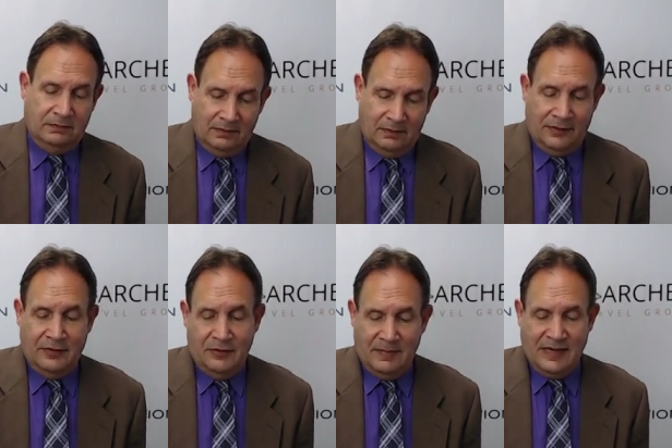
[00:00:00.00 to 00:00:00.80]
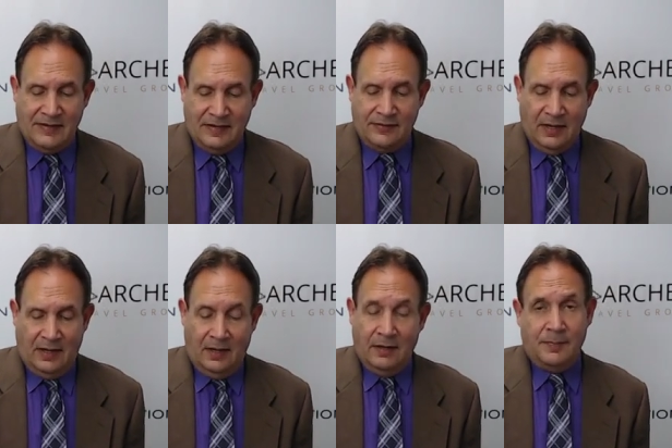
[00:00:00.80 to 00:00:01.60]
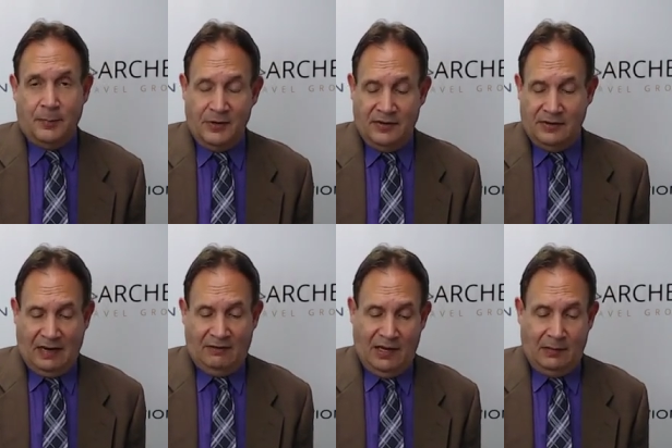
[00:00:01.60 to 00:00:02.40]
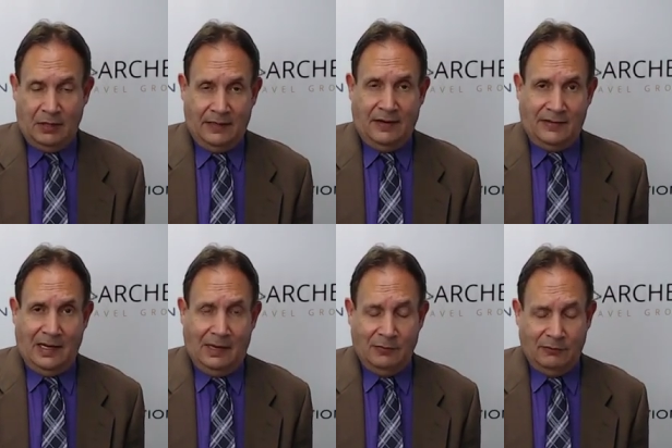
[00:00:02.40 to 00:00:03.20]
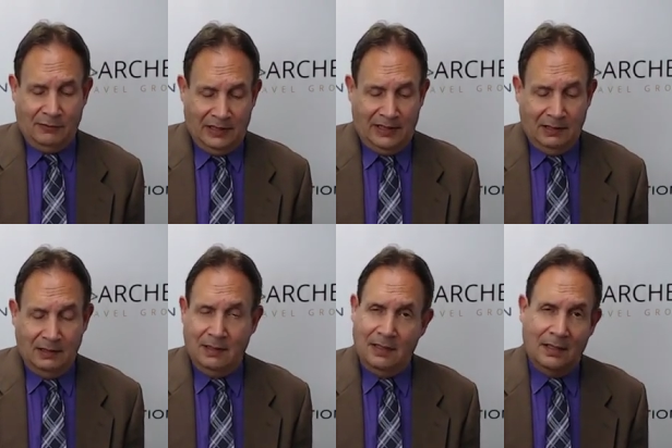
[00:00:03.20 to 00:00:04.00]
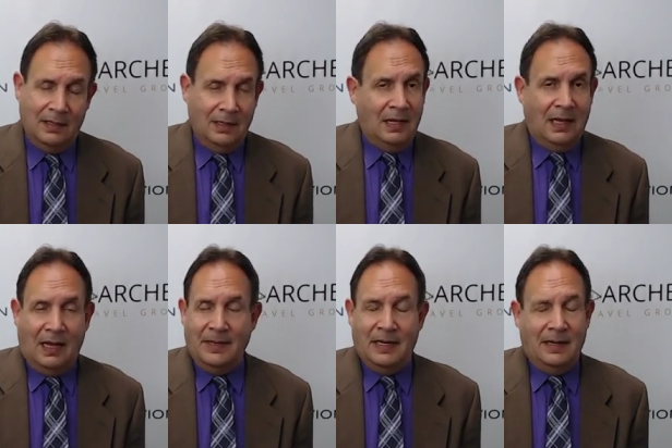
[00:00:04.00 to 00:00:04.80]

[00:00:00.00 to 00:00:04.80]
or the new message is, this person is not available at this time. Really? I mean,